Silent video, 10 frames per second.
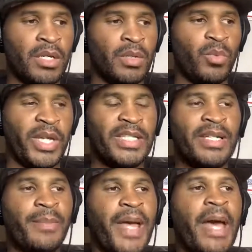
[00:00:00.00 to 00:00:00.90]
what ended
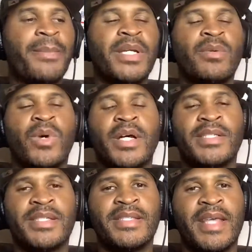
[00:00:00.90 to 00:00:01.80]
up happening
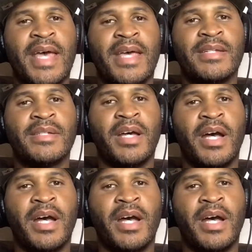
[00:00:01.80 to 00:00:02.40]
was that